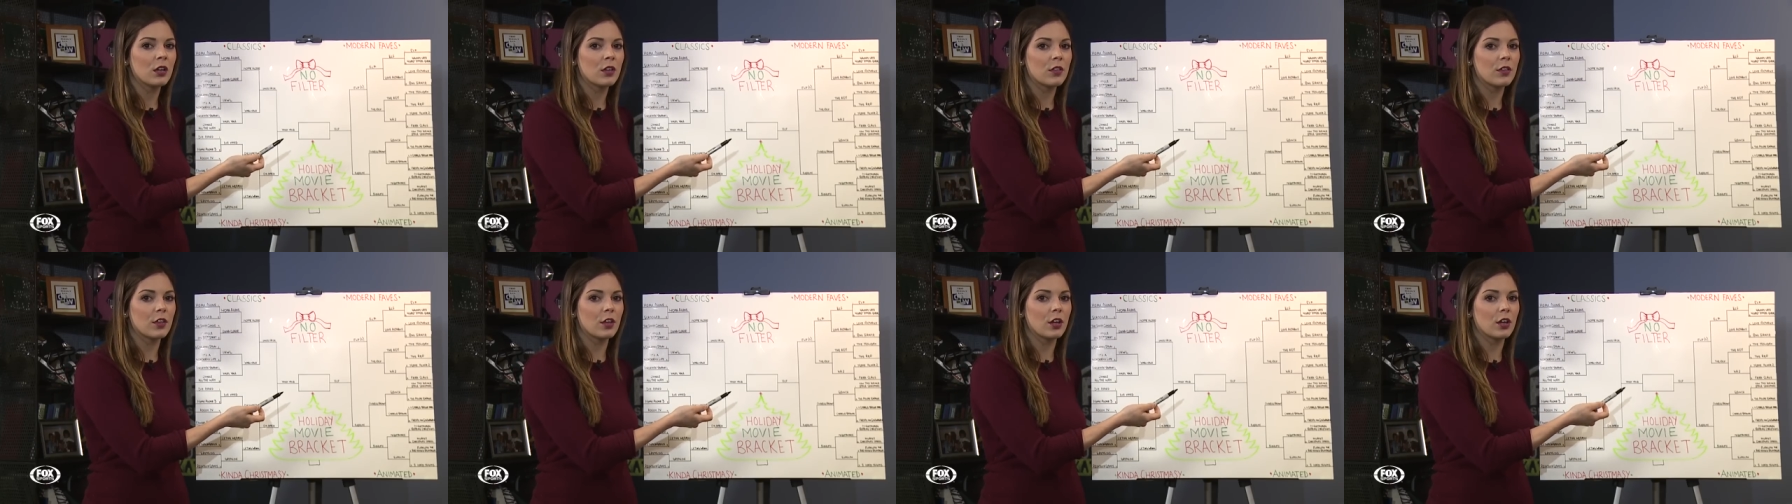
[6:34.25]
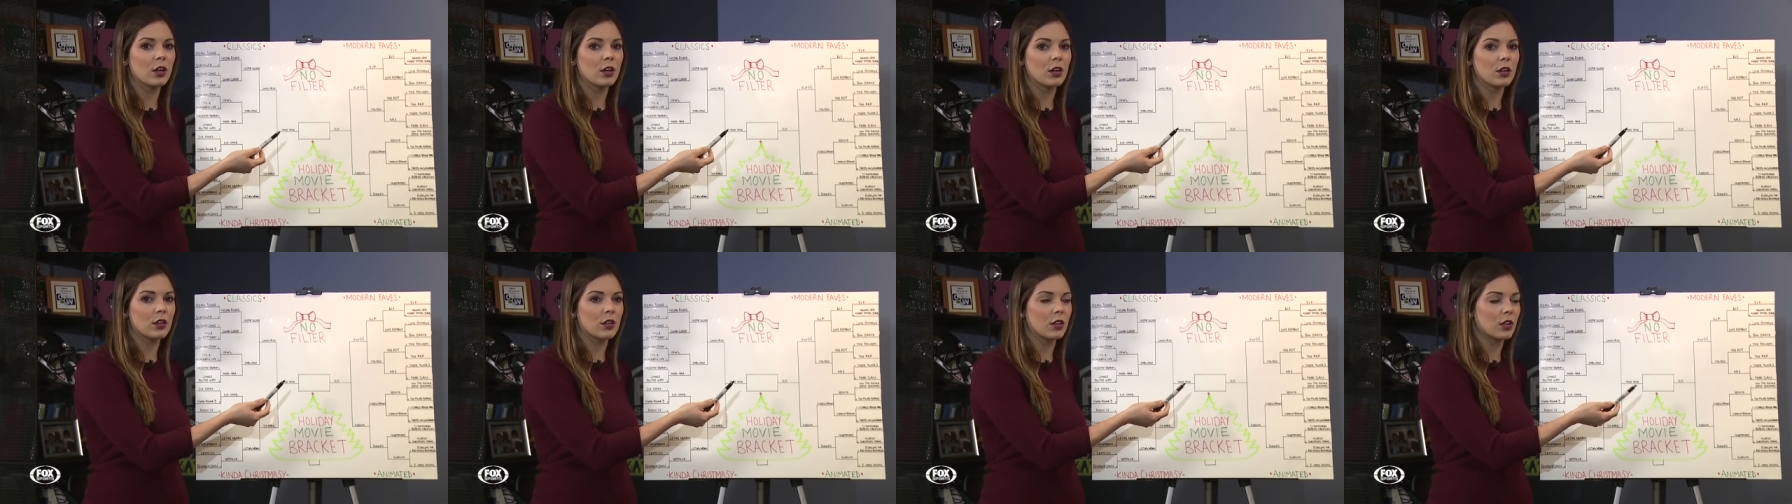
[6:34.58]

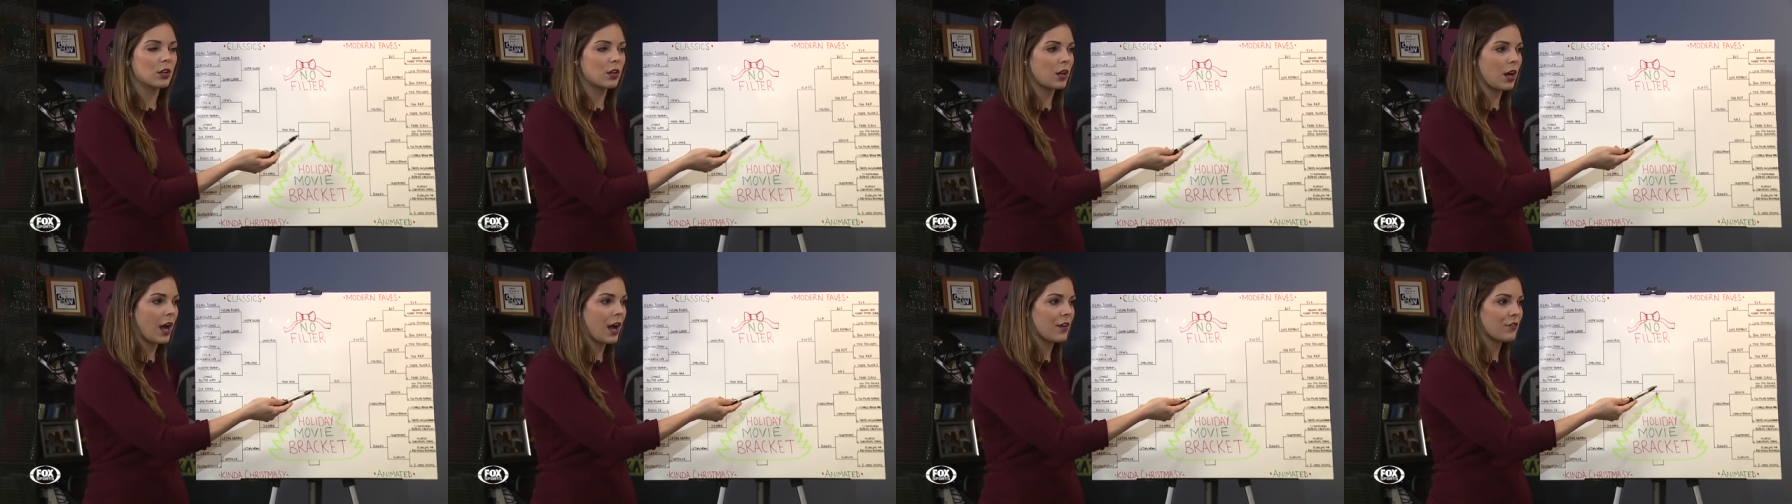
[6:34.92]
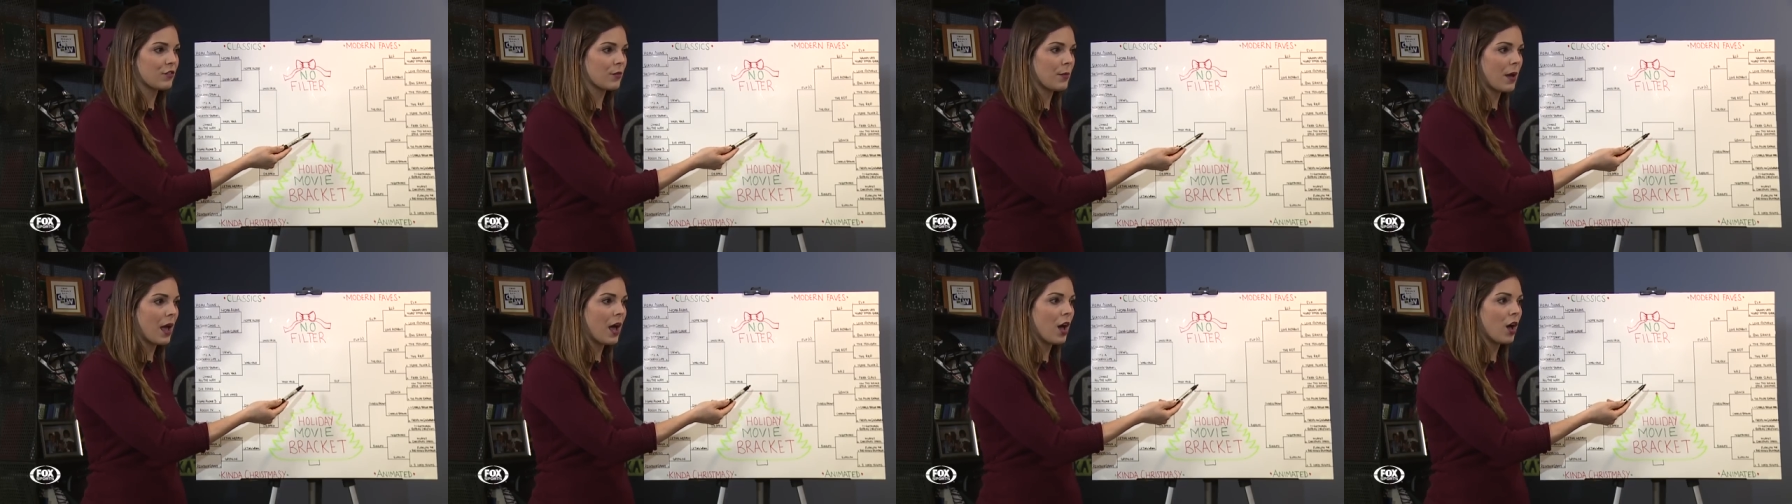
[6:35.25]
the guy
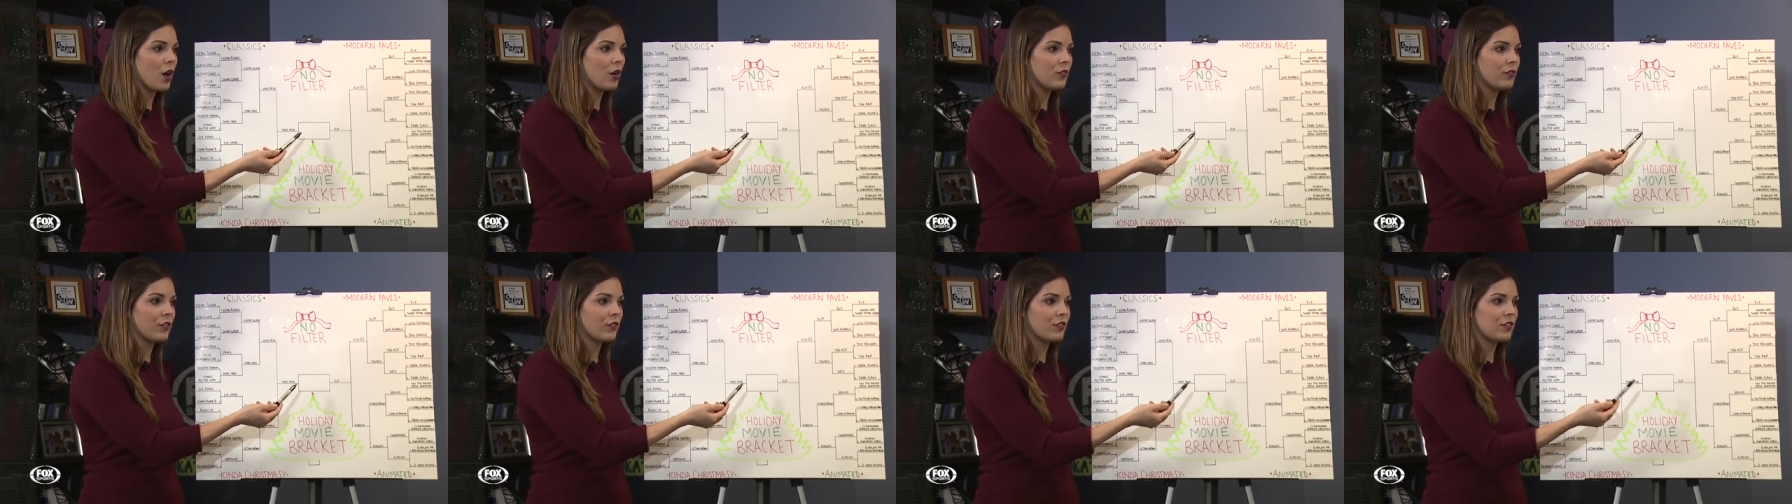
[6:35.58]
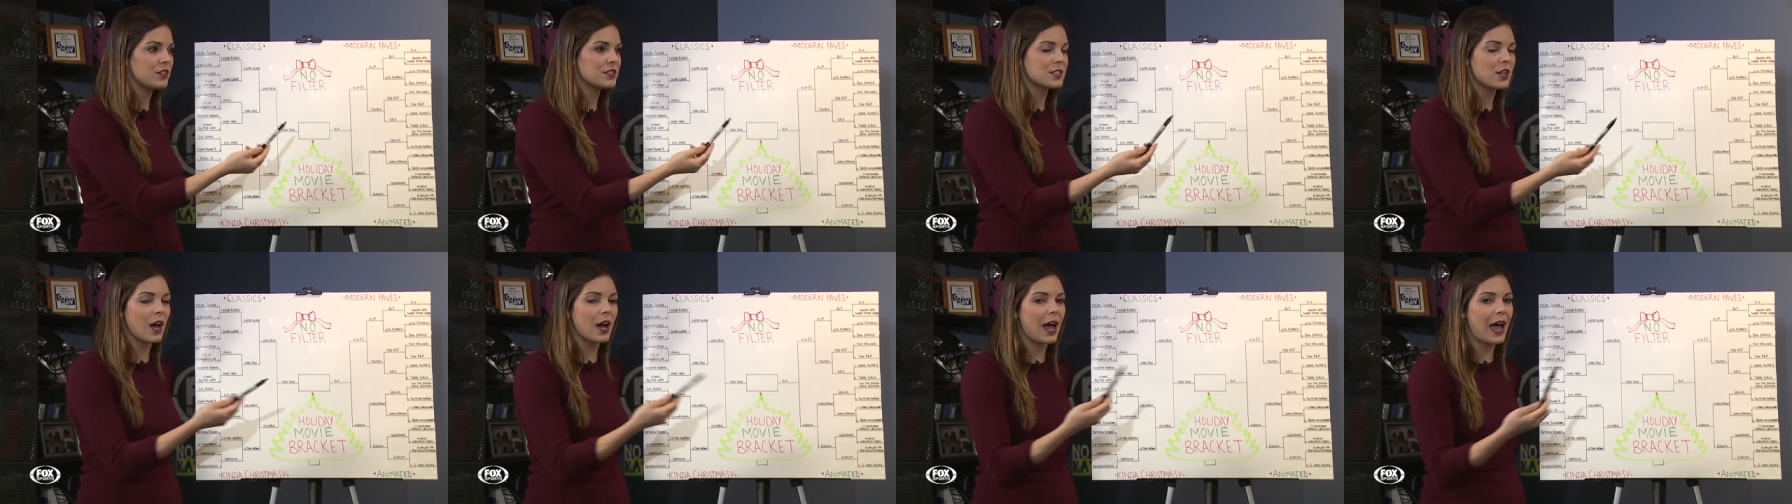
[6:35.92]
from Elf, if
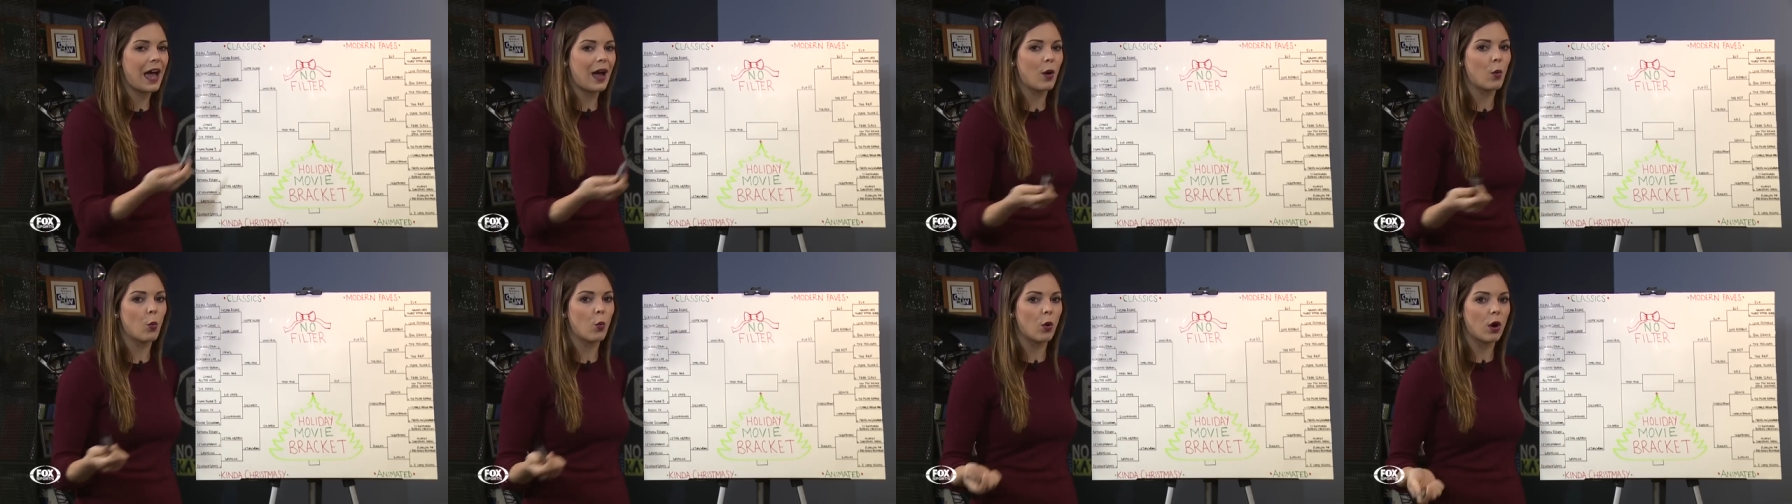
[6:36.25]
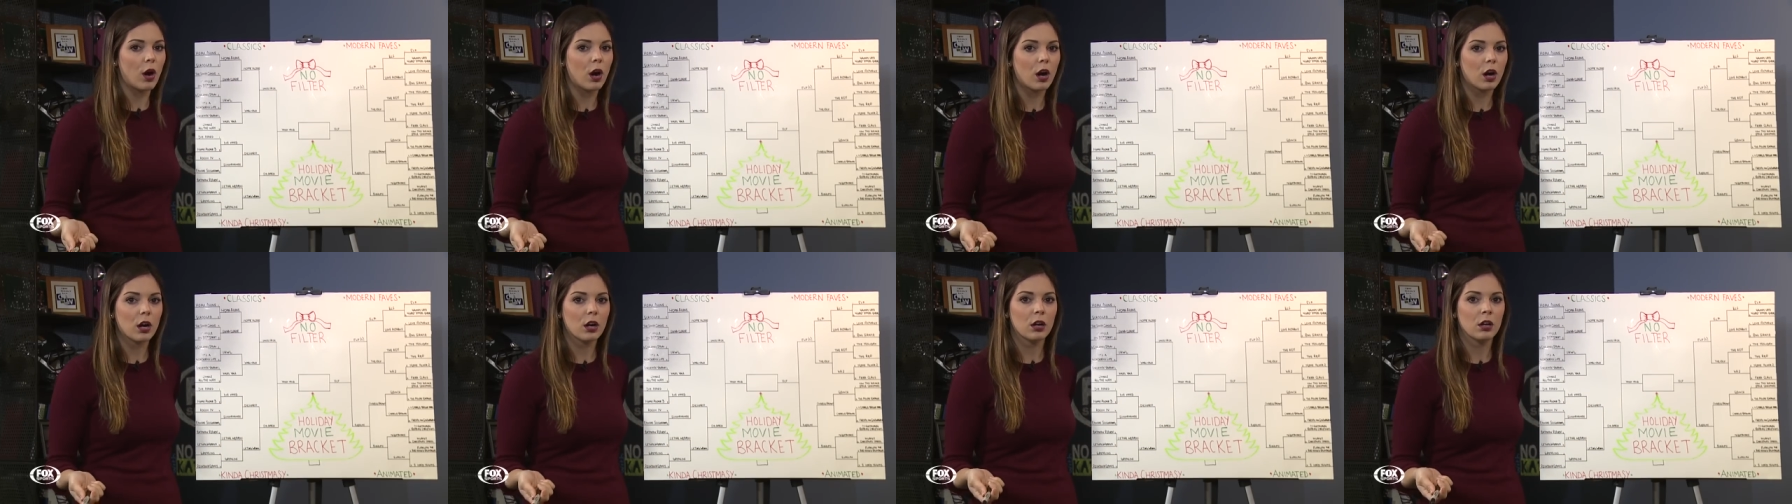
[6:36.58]
he's not at
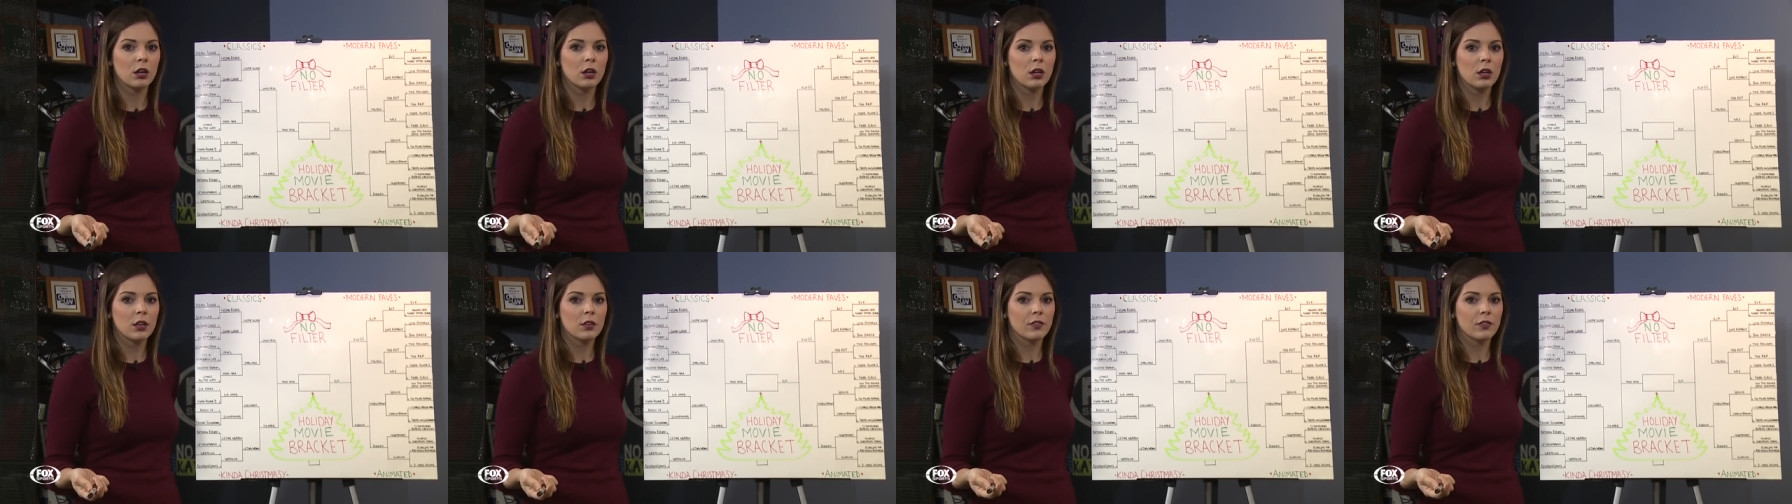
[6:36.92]
work,